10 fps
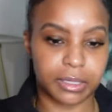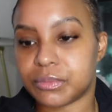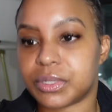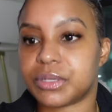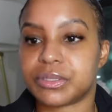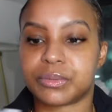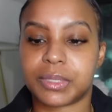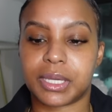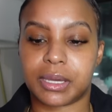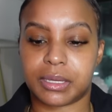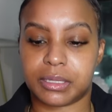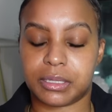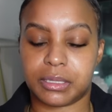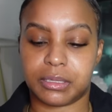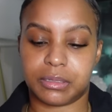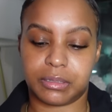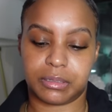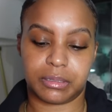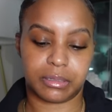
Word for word: What else we got in here?